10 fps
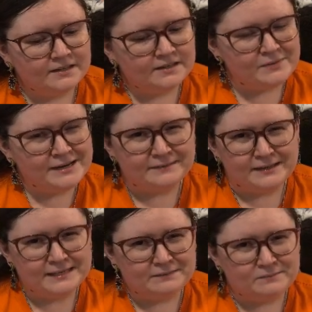make
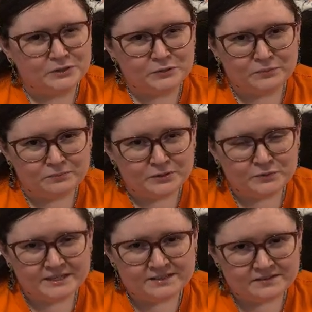like
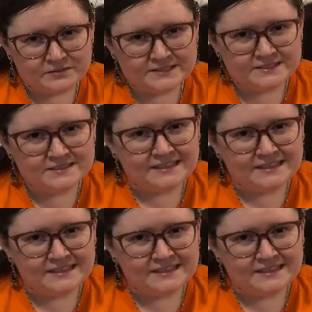mewing noises,